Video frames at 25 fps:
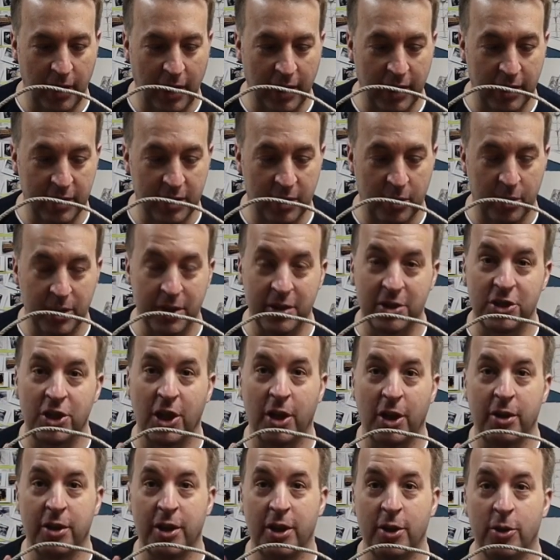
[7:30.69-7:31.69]
and I don't want to
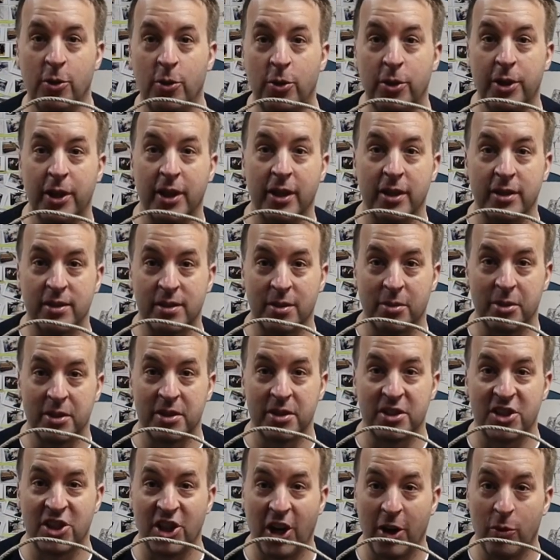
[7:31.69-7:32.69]
show the audience, I want
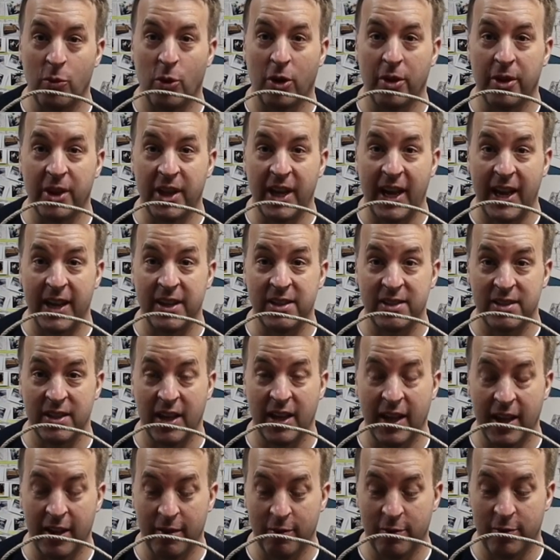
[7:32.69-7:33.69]
to show what they're
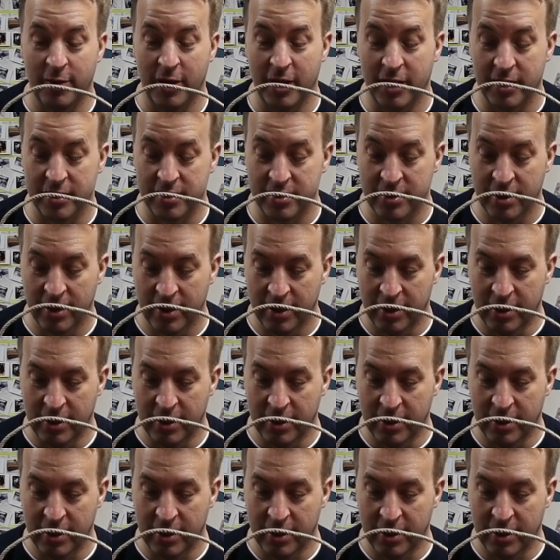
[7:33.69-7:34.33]
seeing first.